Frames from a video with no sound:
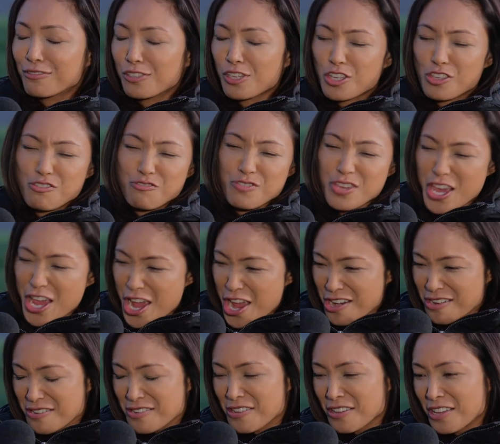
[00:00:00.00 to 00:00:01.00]
It's like, you
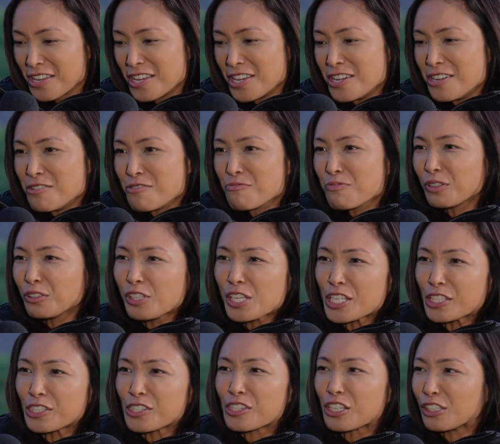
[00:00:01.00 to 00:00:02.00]
can't
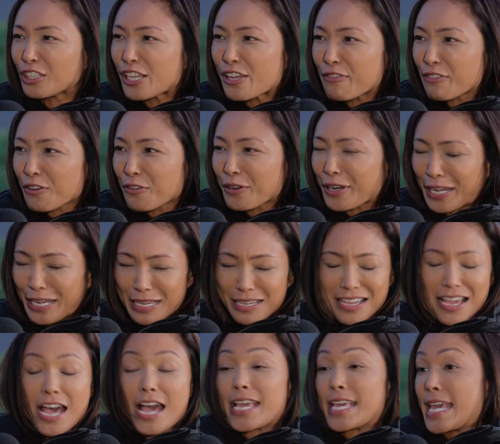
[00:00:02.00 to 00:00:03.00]
release the livery
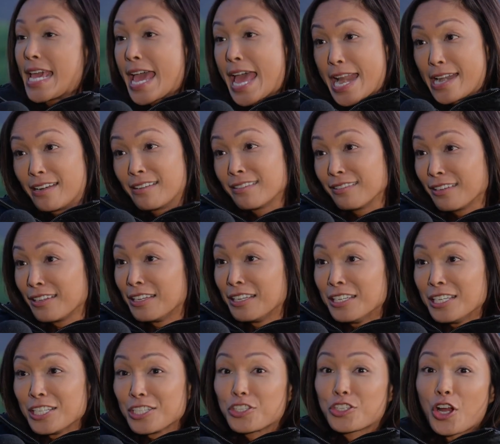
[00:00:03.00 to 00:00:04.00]
again.
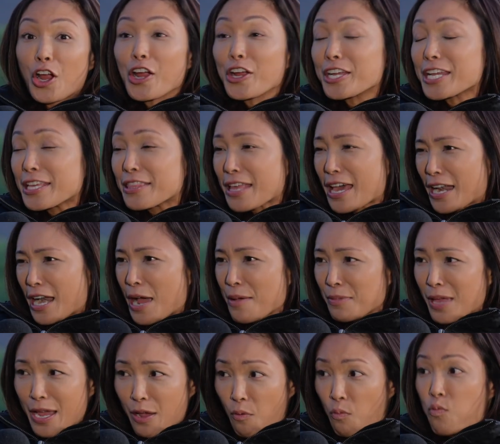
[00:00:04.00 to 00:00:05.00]
Jargon that I'm
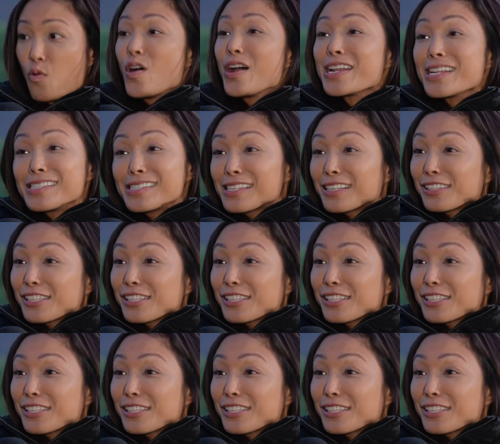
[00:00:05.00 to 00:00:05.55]
like, what is a